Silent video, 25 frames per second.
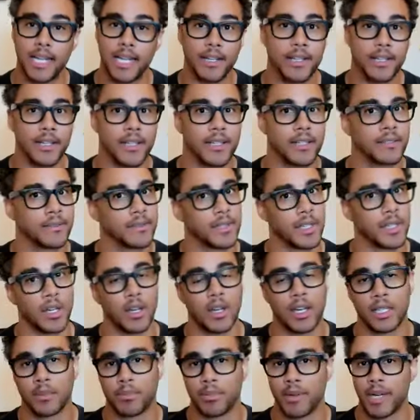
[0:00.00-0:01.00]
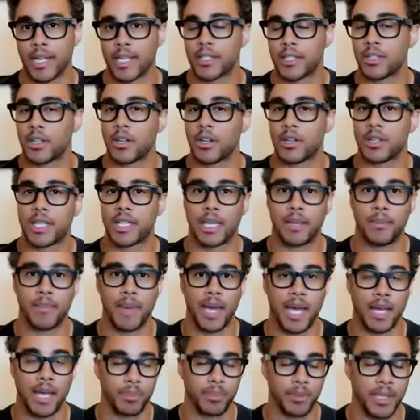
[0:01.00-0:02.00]
later, had the brace on,
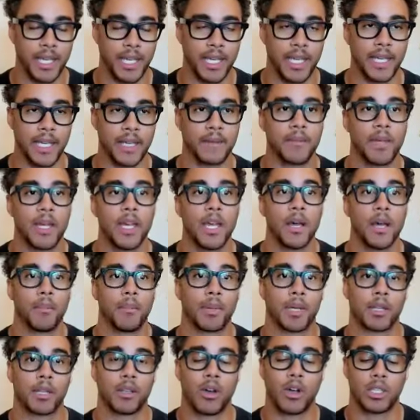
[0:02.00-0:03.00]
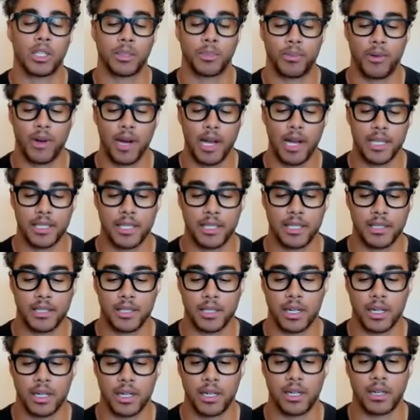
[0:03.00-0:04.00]
came back playing. But along the
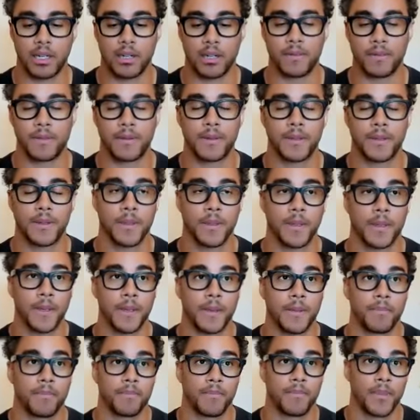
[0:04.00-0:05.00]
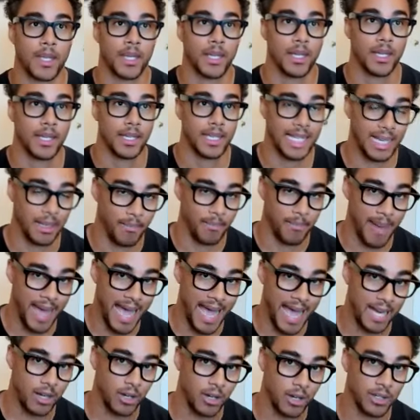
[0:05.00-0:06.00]
process of getting
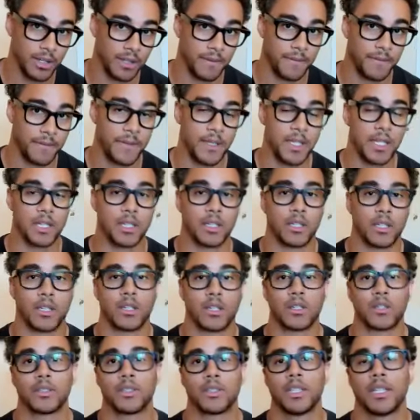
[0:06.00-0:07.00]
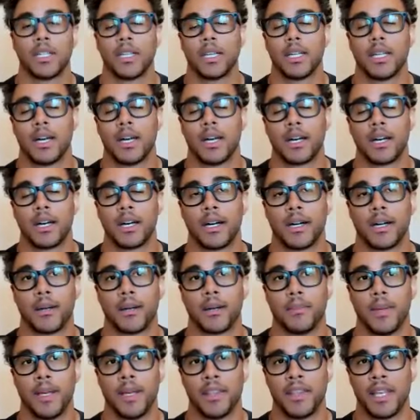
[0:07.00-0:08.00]
back on the field,
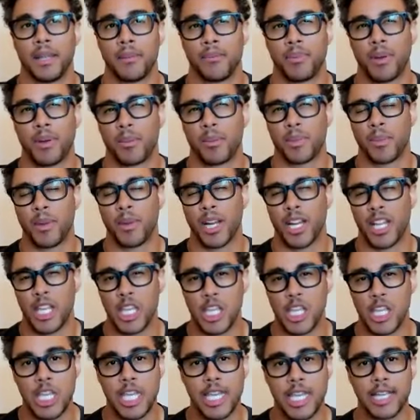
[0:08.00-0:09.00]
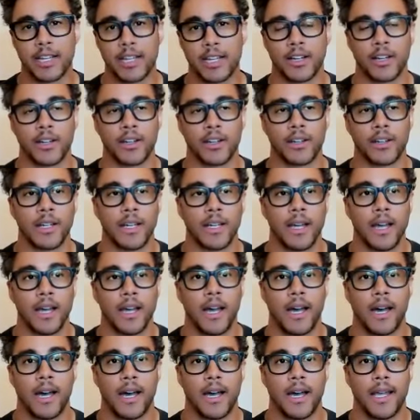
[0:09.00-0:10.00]
and then probably about a year,
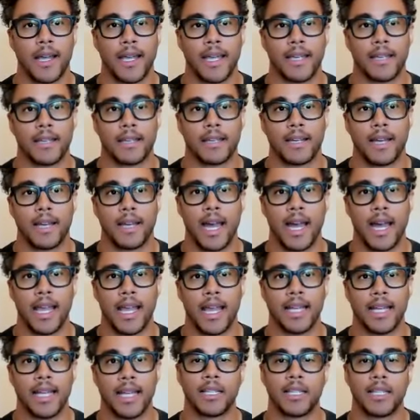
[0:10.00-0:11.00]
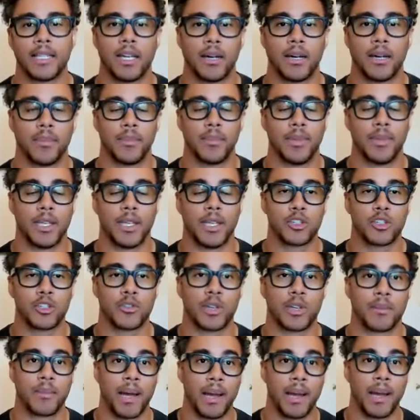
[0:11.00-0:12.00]
I ended up
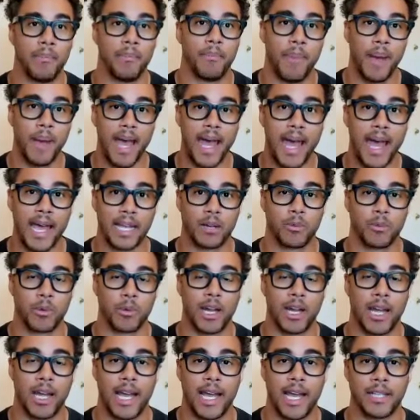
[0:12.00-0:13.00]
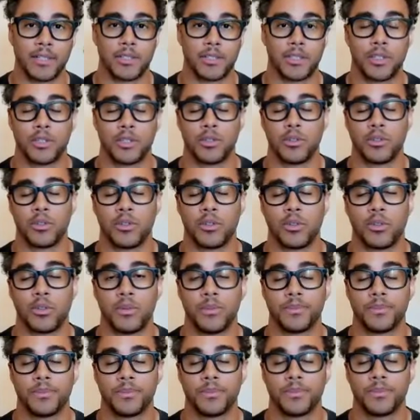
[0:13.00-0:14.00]
injuring my back where I had
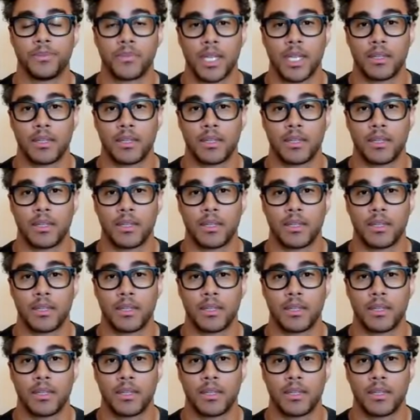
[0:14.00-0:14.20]
two